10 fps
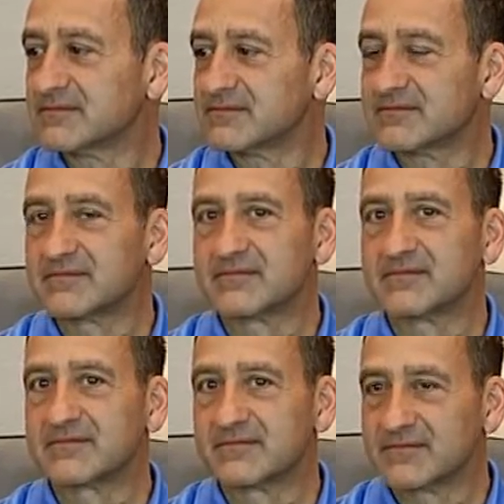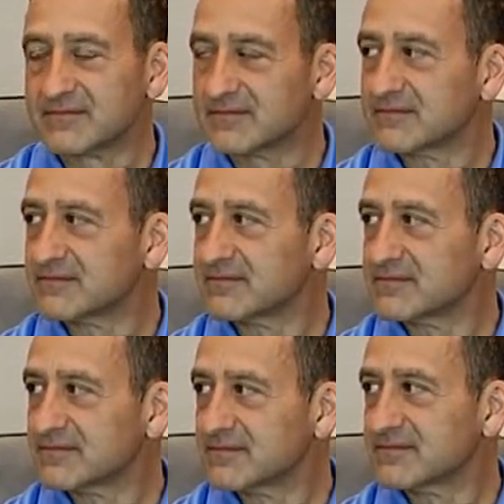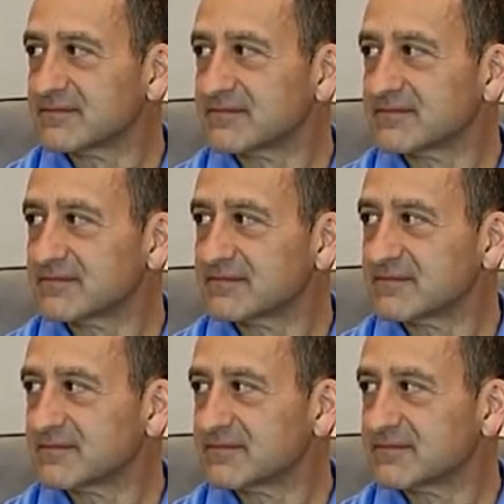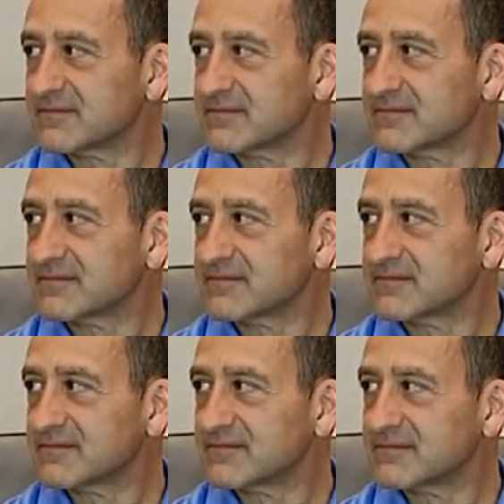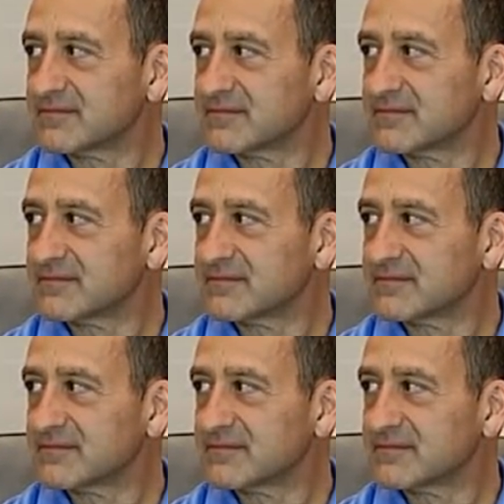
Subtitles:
No words are spoken by the person on screen.